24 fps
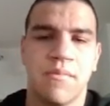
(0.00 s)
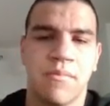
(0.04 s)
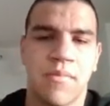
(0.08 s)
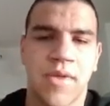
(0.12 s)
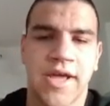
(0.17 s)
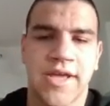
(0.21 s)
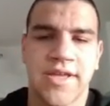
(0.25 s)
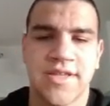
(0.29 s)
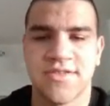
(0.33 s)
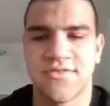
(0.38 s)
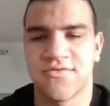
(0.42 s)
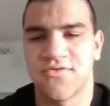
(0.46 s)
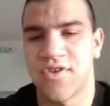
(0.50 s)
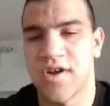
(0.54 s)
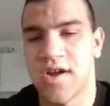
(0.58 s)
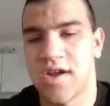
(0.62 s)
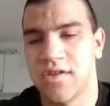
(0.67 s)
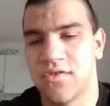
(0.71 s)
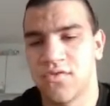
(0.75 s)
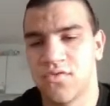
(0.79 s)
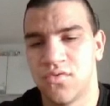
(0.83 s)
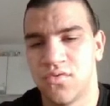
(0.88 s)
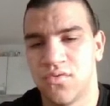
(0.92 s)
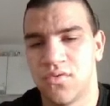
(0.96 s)
black is
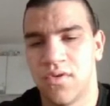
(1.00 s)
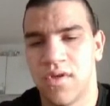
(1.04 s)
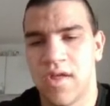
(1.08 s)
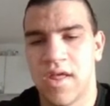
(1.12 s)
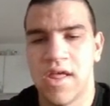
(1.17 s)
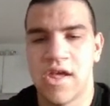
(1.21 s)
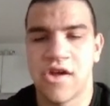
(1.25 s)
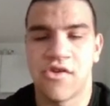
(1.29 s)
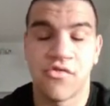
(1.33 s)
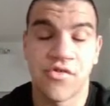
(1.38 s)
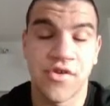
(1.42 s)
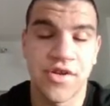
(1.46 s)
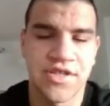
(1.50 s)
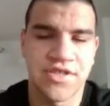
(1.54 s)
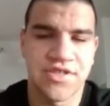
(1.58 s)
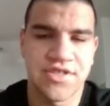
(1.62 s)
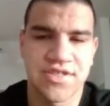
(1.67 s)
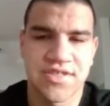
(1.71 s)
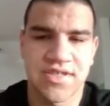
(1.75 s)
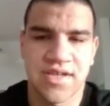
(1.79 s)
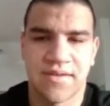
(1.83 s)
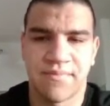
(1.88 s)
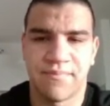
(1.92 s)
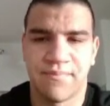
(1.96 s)
trying to reach
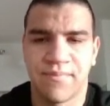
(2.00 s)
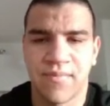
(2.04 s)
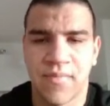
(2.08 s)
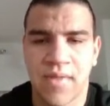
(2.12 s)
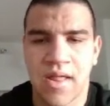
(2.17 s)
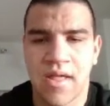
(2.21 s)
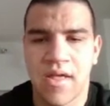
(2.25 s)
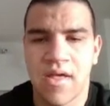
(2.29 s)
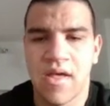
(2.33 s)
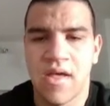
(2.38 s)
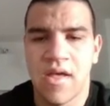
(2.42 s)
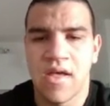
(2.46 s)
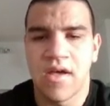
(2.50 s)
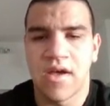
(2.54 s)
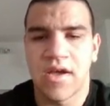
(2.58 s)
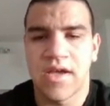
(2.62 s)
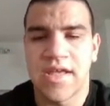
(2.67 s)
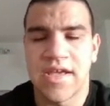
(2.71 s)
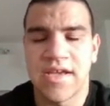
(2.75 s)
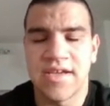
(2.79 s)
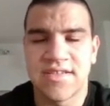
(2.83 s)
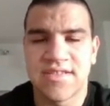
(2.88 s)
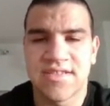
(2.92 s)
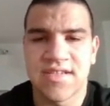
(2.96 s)
some
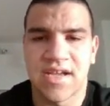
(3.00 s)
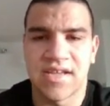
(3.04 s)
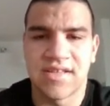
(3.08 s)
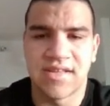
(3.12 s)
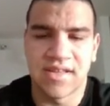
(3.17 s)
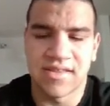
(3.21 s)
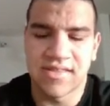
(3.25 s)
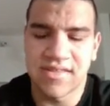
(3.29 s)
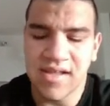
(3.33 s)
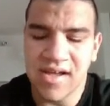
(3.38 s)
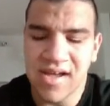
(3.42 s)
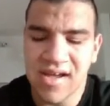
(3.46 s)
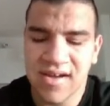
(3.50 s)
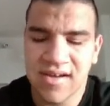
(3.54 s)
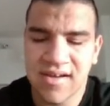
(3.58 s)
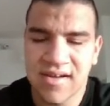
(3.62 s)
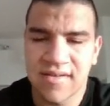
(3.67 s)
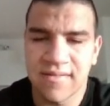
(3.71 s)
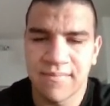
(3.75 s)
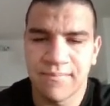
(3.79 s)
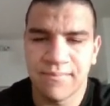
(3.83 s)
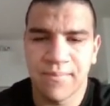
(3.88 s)
kingside attack,